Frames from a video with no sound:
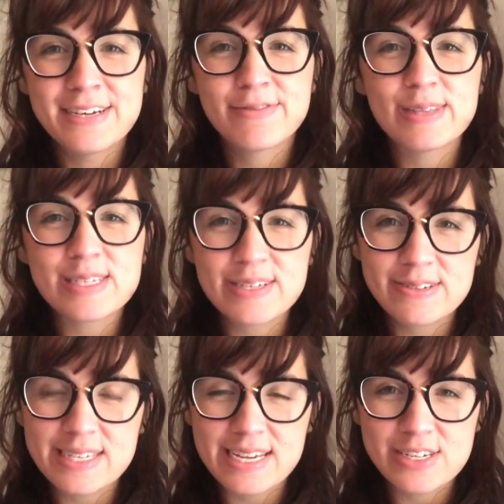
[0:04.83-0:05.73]
For this
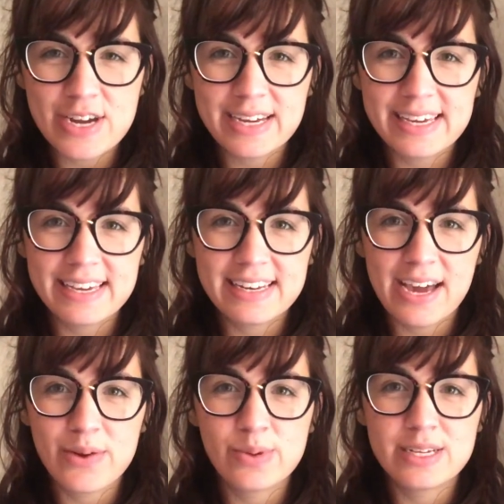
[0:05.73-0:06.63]
Tuesday's check-in,
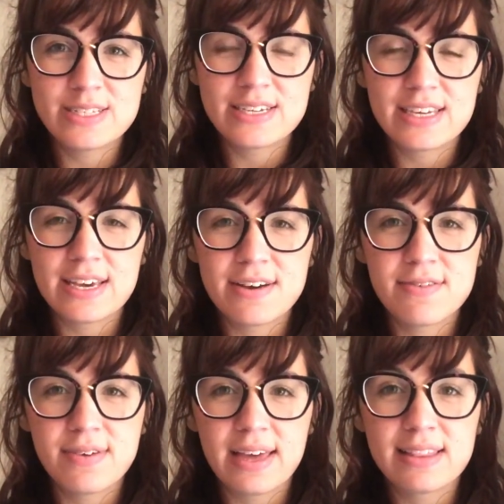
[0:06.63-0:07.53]
I wanted to
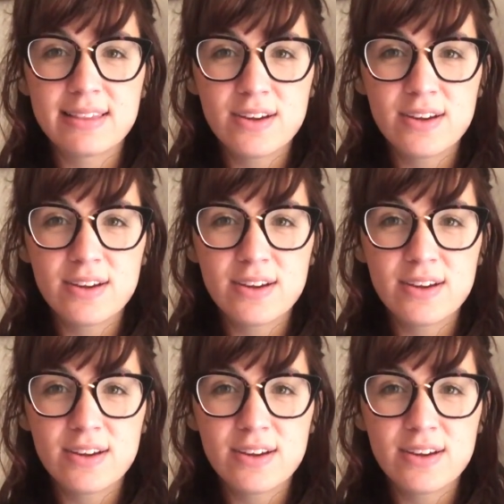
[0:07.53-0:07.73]
give a